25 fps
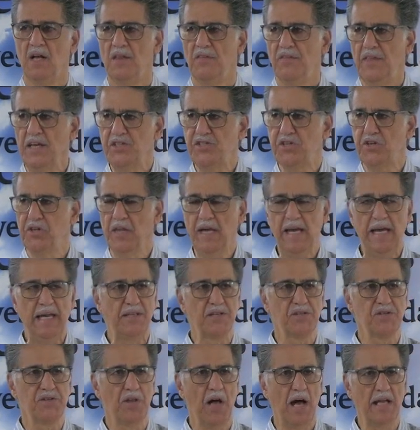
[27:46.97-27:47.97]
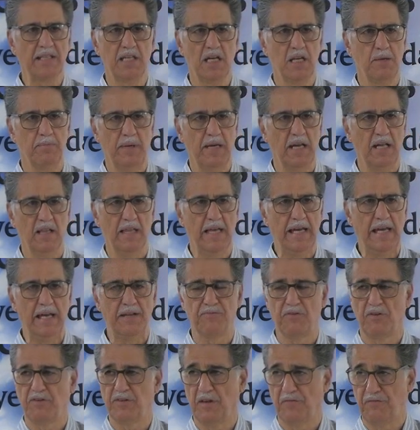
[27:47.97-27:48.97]
This land is not going to be a
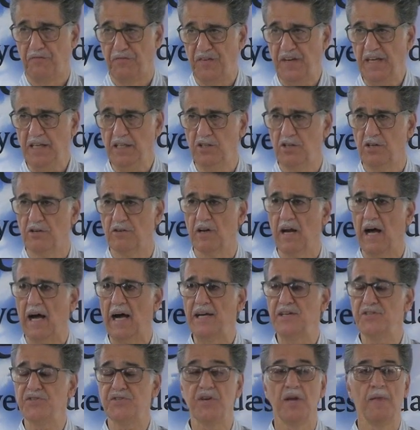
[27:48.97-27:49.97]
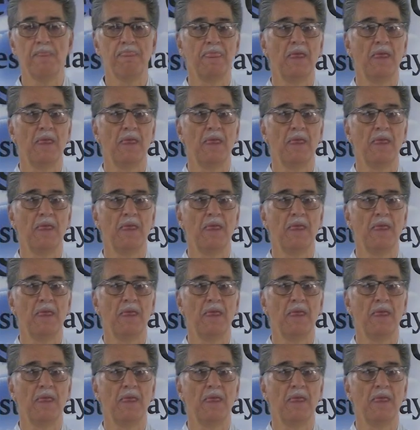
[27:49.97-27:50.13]
land of defeat in your eyes.